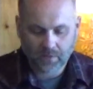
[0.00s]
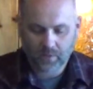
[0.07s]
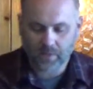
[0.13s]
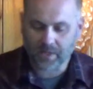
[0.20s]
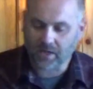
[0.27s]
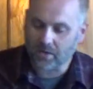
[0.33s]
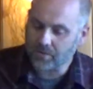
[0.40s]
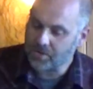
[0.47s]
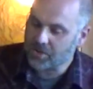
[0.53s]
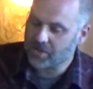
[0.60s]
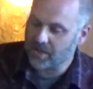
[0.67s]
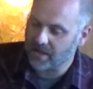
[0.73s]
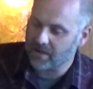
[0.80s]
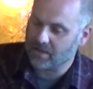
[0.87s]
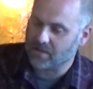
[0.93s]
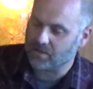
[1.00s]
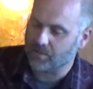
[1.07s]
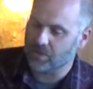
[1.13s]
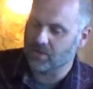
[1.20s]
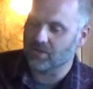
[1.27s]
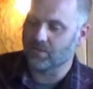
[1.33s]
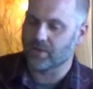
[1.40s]
We don't share
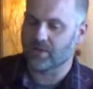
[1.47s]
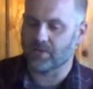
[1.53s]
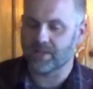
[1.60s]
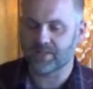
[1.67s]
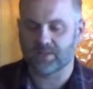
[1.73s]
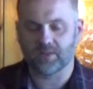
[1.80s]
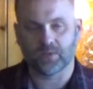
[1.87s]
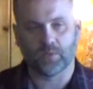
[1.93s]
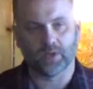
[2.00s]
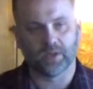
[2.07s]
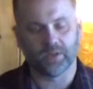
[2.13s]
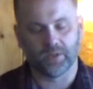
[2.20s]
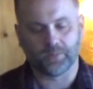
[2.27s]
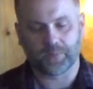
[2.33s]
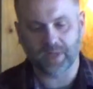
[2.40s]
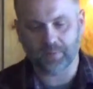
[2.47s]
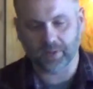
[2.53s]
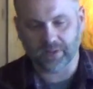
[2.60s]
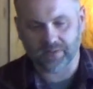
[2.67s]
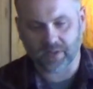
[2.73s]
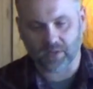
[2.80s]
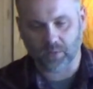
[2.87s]
communion with the rest of the world,
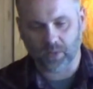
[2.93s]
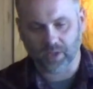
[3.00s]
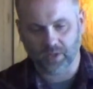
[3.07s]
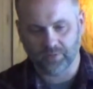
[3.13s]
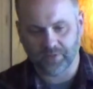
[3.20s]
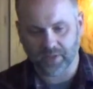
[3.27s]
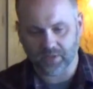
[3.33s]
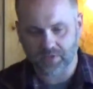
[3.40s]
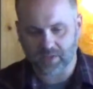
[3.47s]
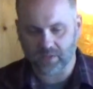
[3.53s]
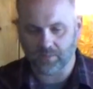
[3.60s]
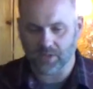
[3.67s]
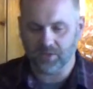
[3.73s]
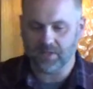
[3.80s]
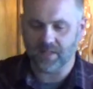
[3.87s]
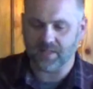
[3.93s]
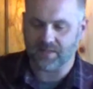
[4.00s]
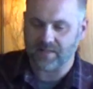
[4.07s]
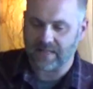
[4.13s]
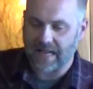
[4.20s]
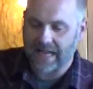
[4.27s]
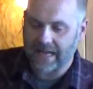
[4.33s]
people of other worldviews. Communion is
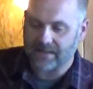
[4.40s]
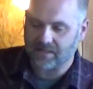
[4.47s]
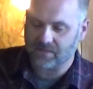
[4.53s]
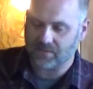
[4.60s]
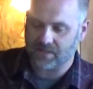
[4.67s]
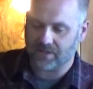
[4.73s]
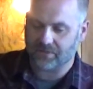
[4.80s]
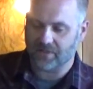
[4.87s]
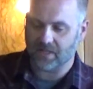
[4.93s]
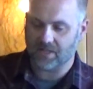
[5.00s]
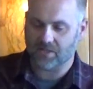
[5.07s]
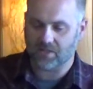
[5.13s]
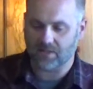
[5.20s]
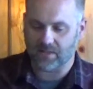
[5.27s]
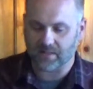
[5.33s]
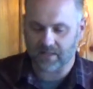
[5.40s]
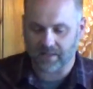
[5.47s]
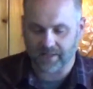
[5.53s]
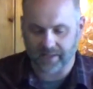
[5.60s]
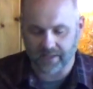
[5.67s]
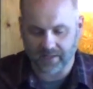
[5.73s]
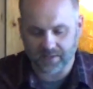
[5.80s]
an active definition that
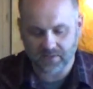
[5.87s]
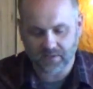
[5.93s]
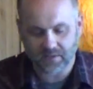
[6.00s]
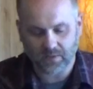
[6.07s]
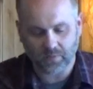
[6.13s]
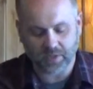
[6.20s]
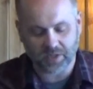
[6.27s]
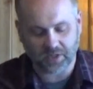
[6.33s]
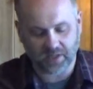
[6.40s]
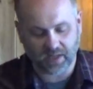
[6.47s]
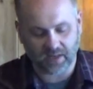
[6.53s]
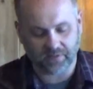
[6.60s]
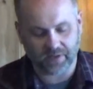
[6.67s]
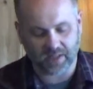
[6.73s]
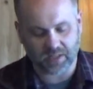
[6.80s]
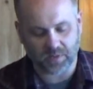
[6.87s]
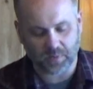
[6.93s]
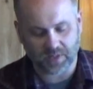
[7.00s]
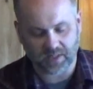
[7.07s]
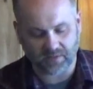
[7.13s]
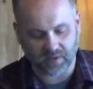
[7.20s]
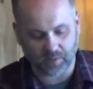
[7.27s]
declares we share very
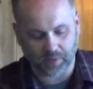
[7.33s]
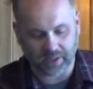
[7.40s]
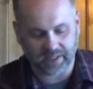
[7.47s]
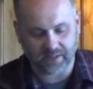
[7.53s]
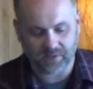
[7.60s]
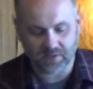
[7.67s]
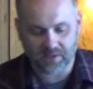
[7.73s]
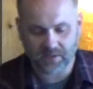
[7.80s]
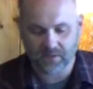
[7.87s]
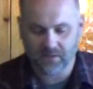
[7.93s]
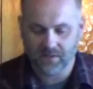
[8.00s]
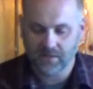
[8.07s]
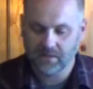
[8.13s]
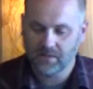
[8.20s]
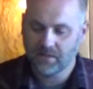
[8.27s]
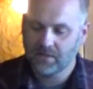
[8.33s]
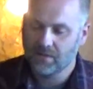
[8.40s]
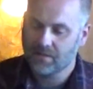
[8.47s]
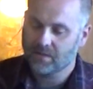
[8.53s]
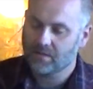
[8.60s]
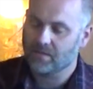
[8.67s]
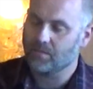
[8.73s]
specific beliefs.
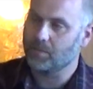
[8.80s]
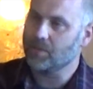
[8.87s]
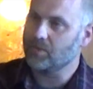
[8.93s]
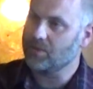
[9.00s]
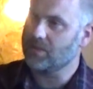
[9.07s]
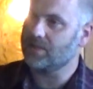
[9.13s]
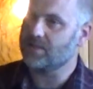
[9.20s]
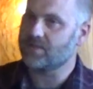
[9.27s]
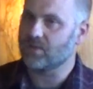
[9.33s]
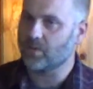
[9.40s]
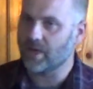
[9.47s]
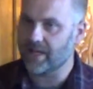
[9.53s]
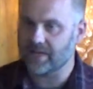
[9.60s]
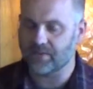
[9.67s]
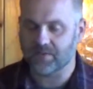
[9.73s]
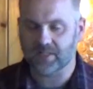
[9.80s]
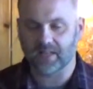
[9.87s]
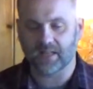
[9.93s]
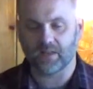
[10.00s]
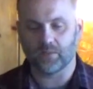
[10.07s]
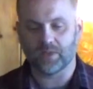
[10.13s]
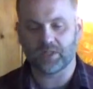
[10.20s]
Communion is a way of
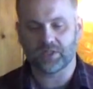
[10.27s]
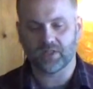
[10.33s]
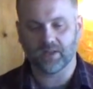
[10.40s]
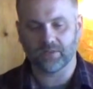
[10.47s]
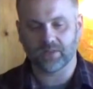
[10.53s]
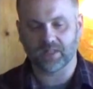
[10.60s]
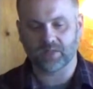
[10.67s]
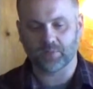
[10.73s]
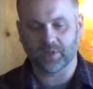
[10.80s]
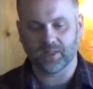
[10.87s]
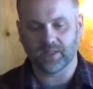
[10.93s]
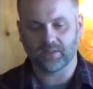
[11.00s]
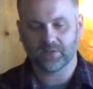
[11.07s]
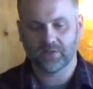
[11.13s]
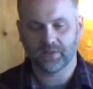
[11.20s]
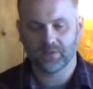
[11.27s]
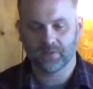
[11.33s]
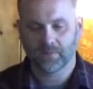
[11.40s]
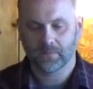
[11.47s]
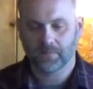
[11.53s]
saying we share these beliefs.